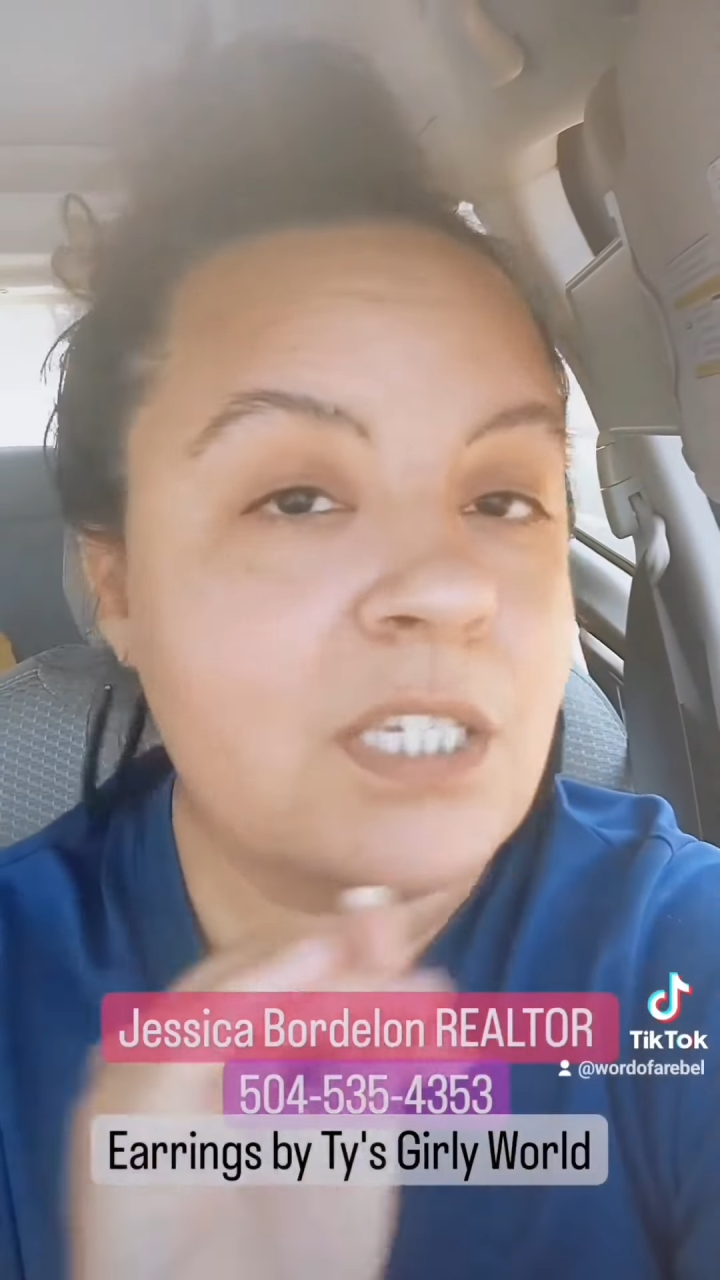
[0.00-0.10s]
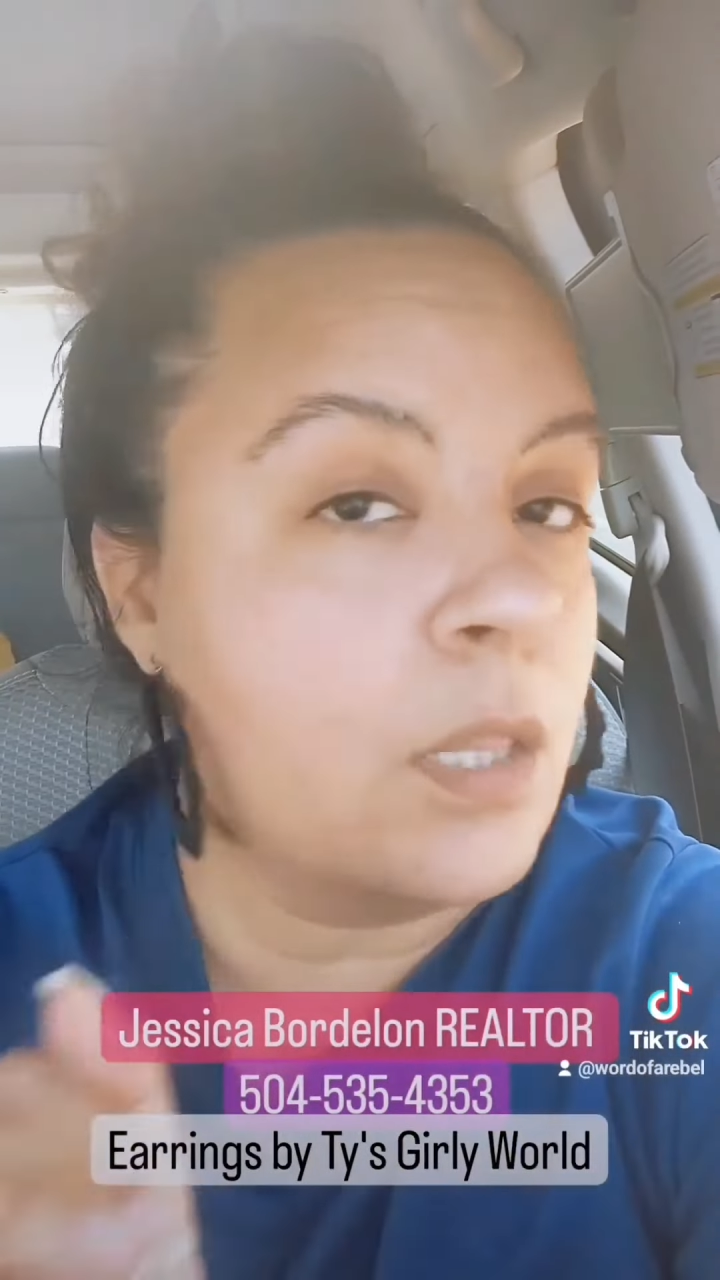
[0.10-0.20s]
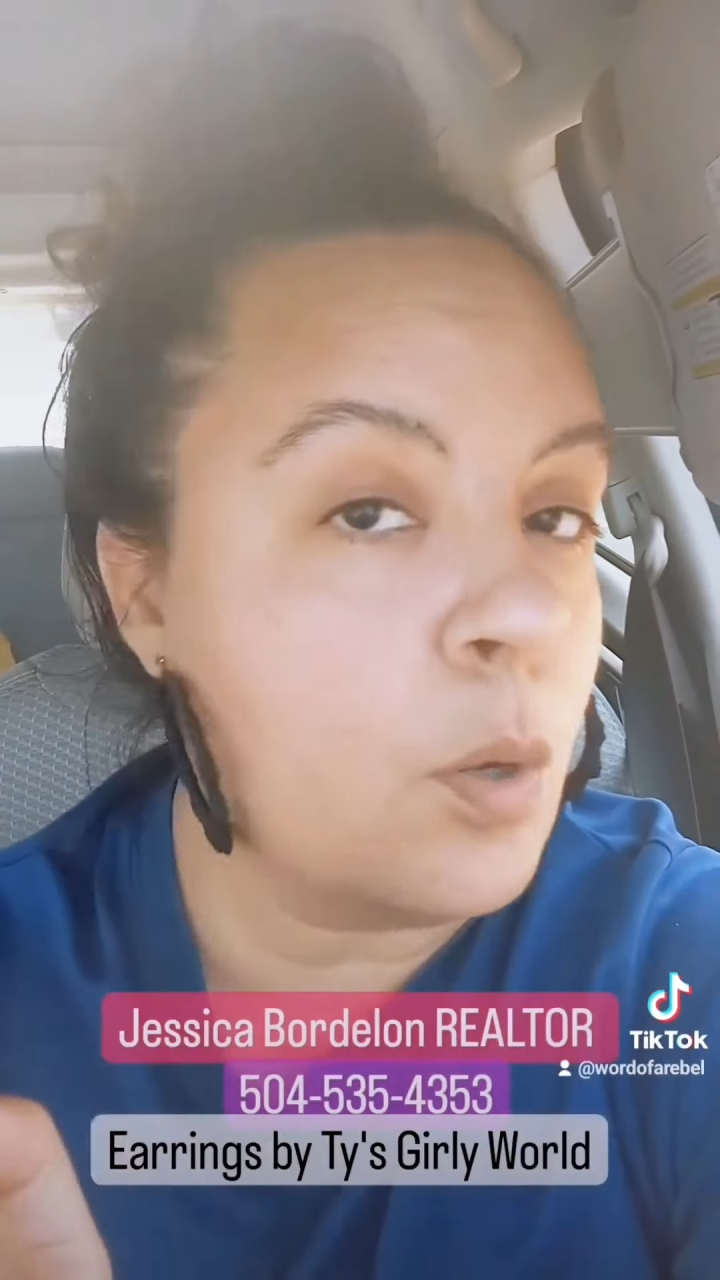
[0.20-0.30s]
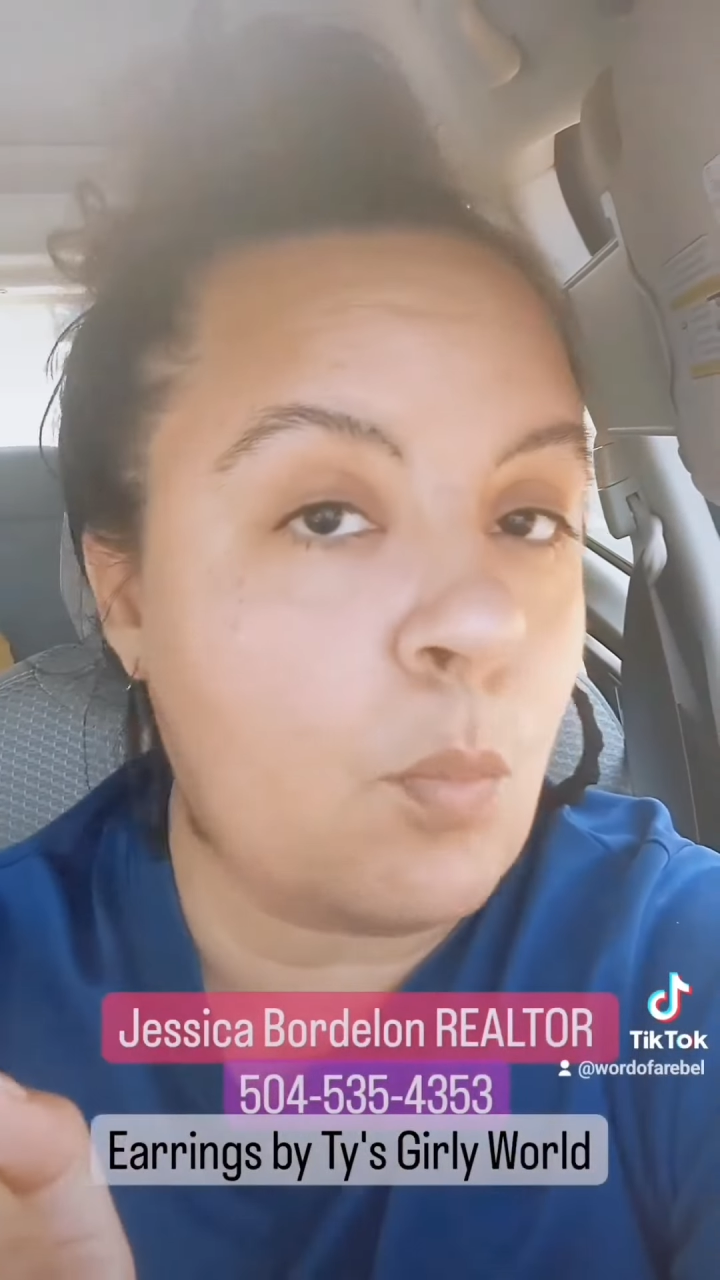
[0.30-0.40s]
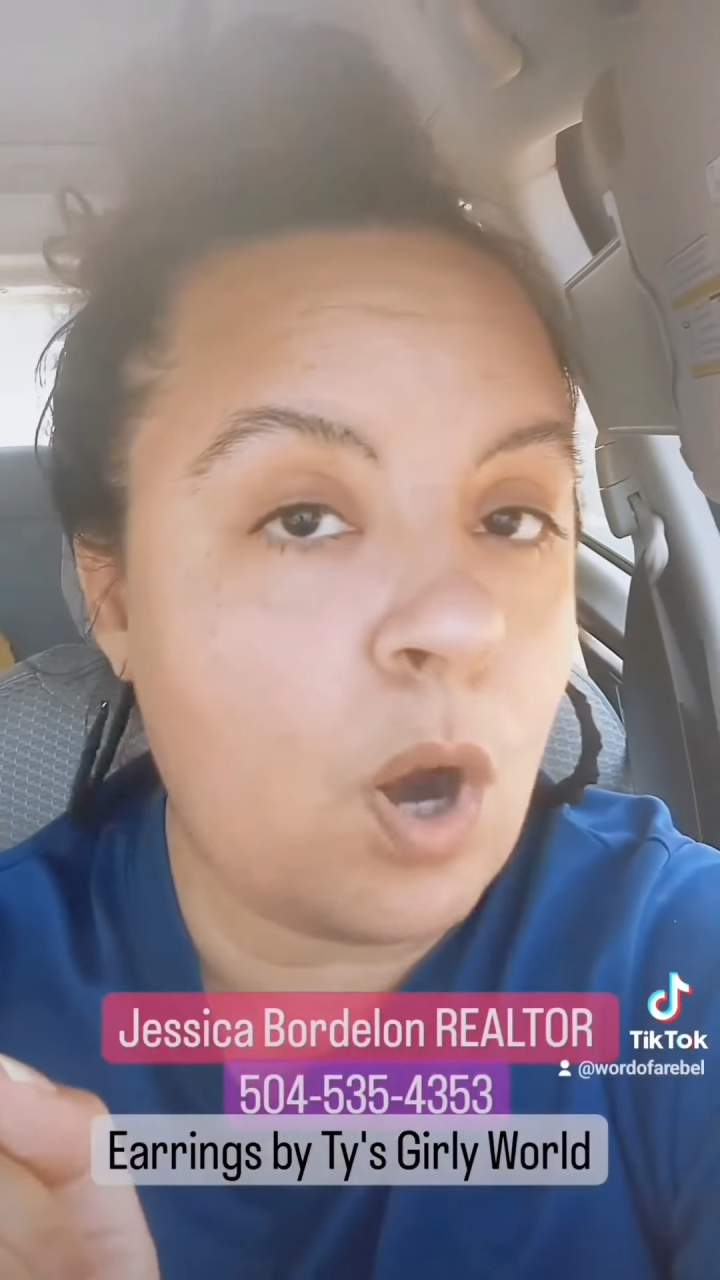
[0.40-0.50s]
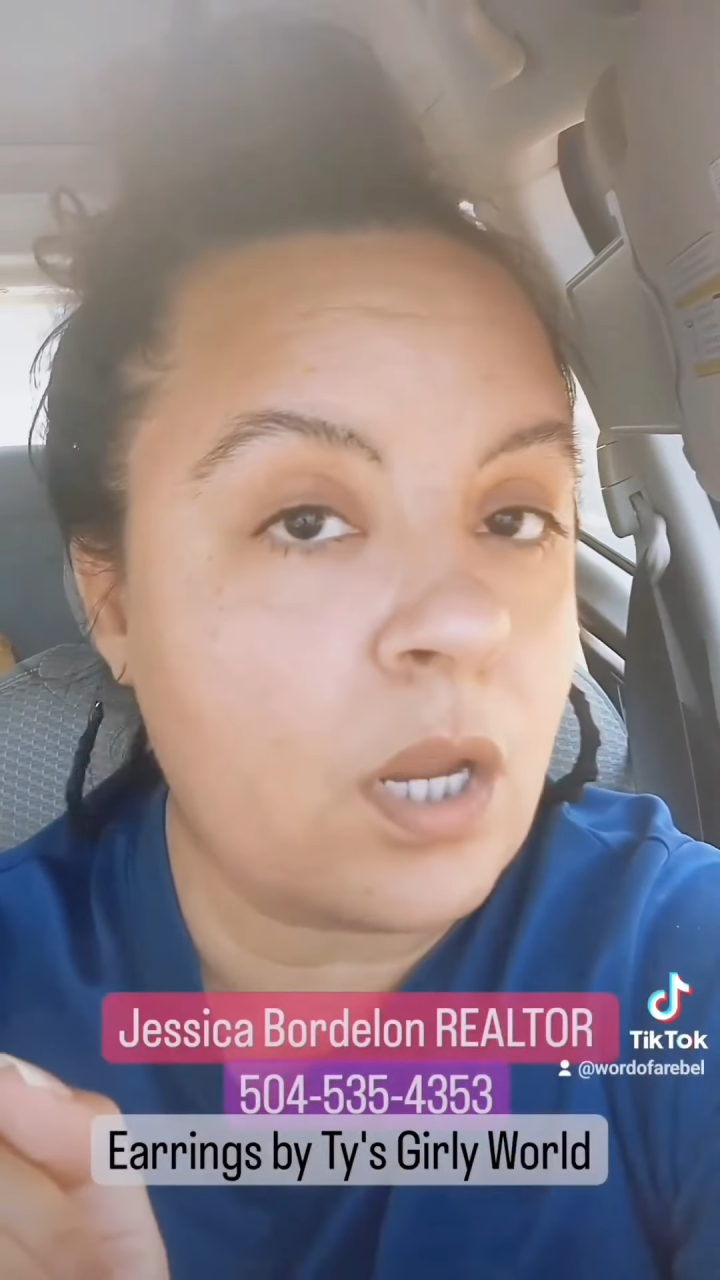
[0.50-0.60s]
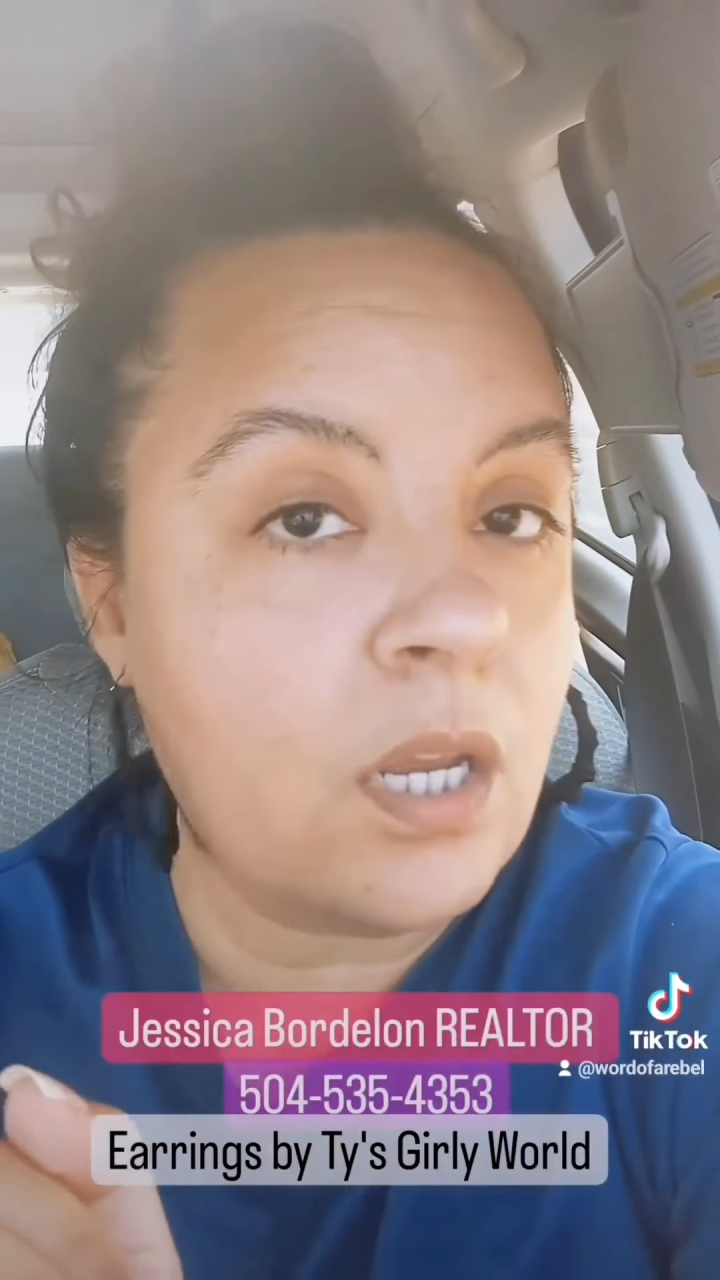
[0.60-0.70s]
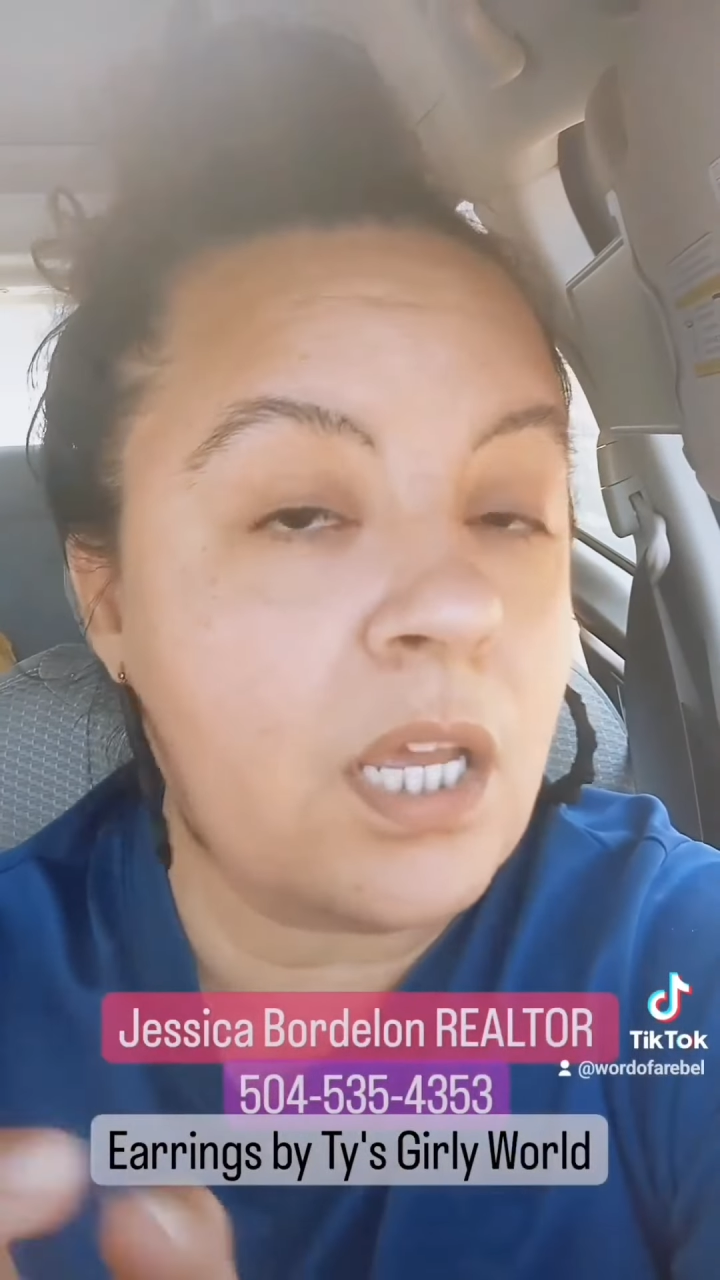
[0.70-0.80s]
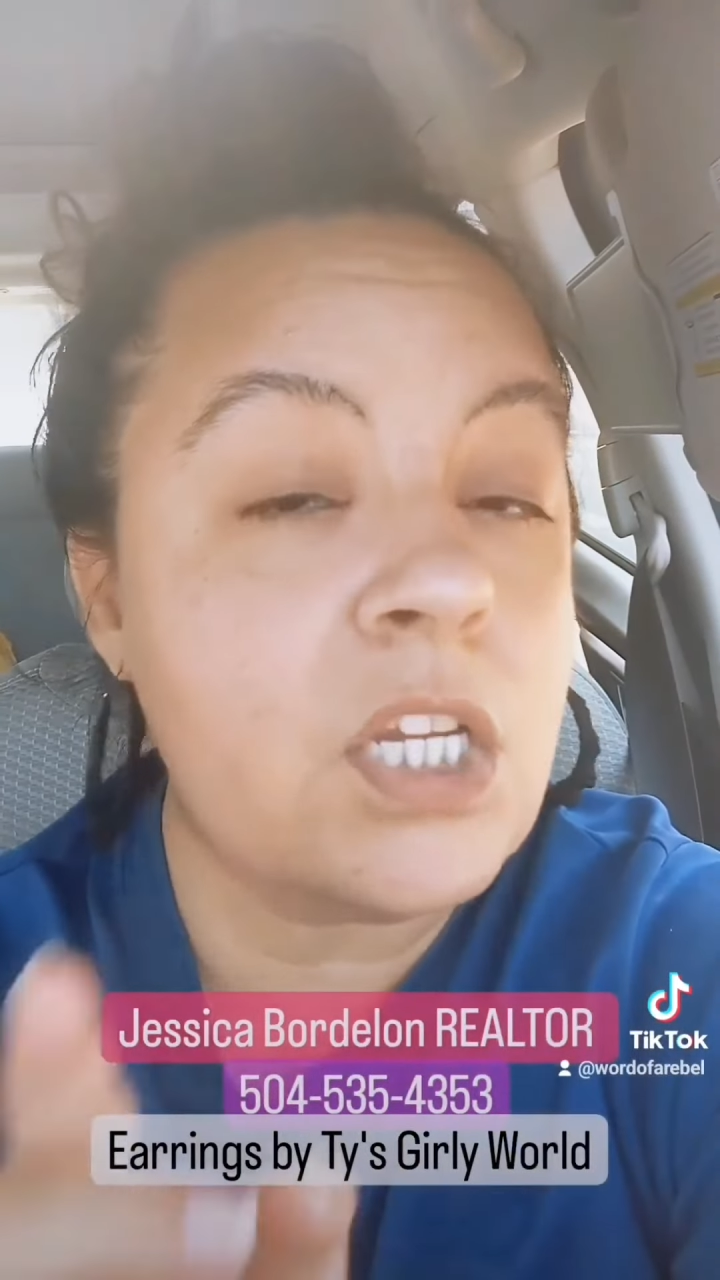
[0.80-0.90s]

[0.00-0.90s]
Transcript: seller market.